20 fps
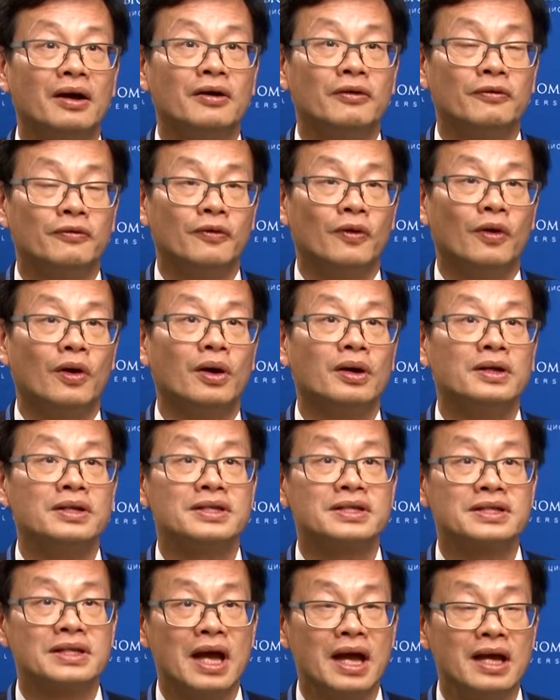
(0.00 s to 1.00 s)
for
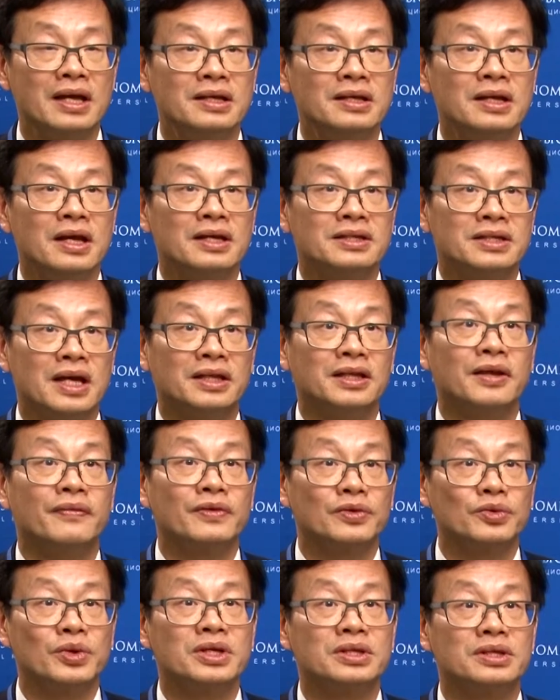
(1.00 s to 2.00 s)

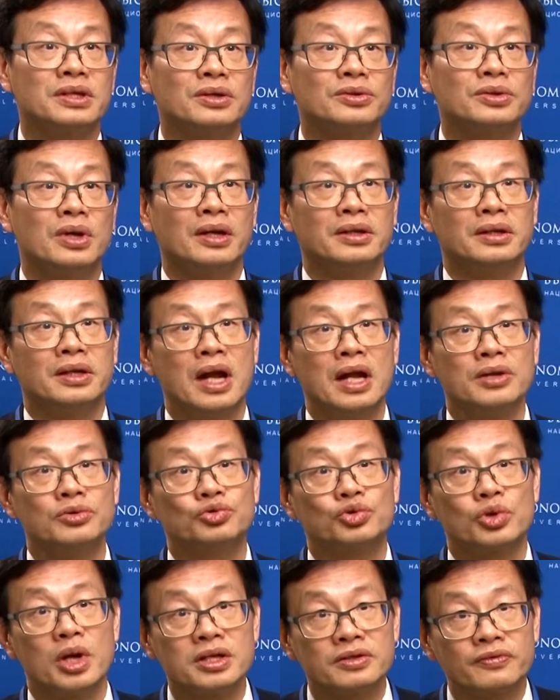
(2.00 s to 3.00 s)
scientific research and then
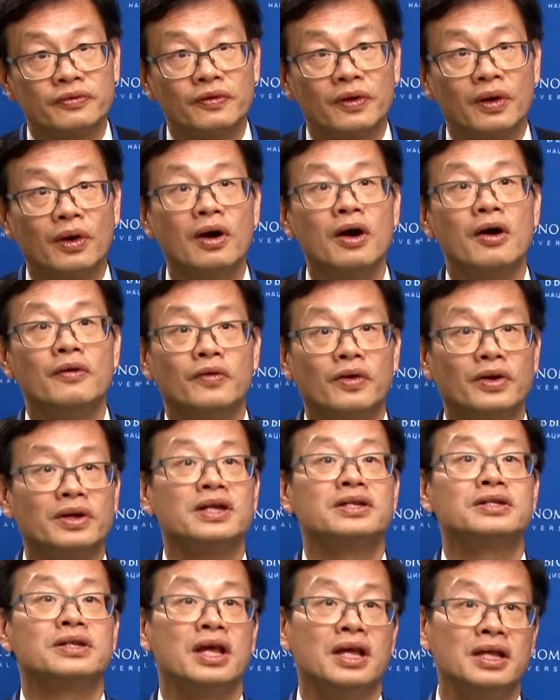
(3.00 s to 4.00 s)
transfer for
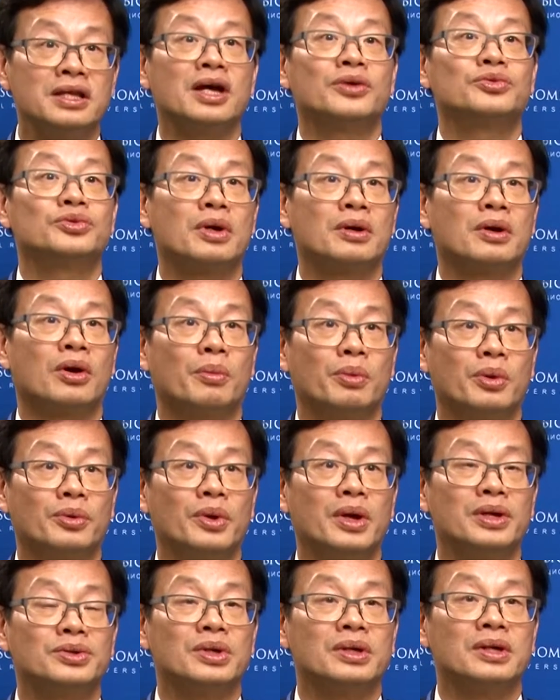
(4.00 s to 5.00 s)
this industrial
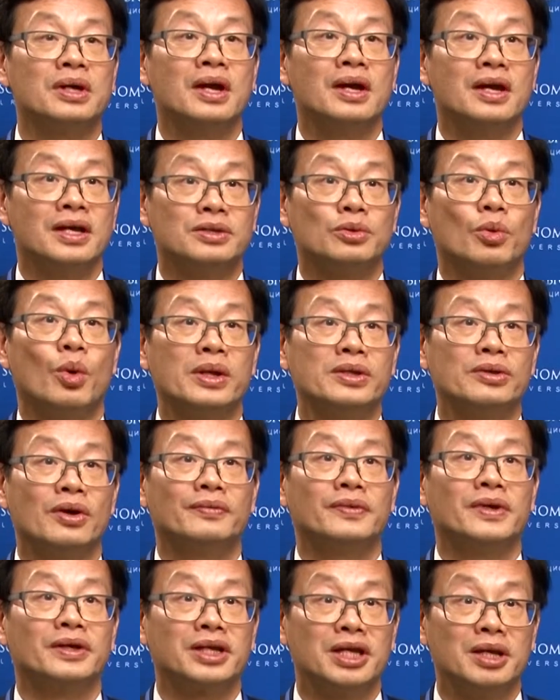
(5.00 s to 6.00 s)
cooperation is one
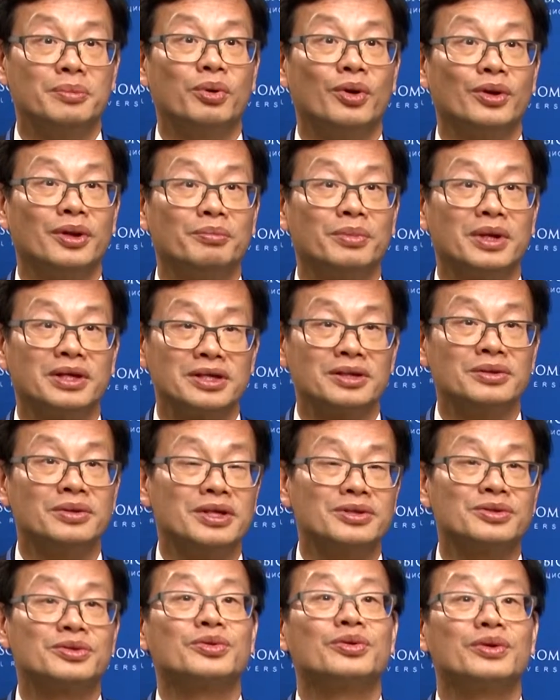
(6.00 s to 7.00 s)
of the key points between
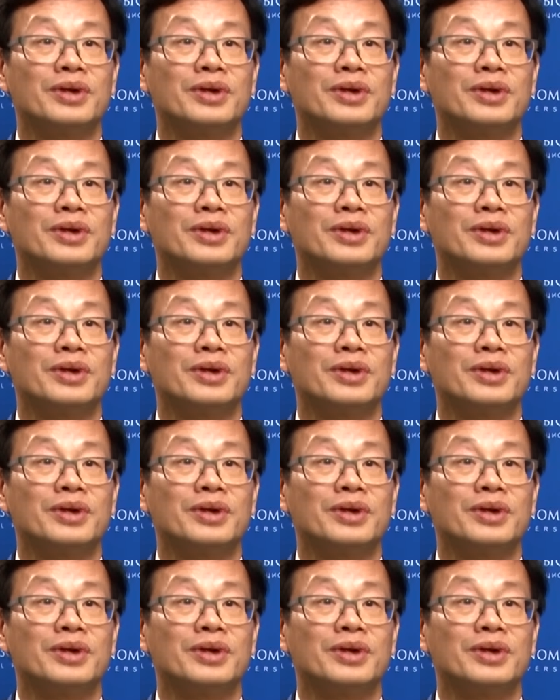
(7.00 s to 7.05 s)
these two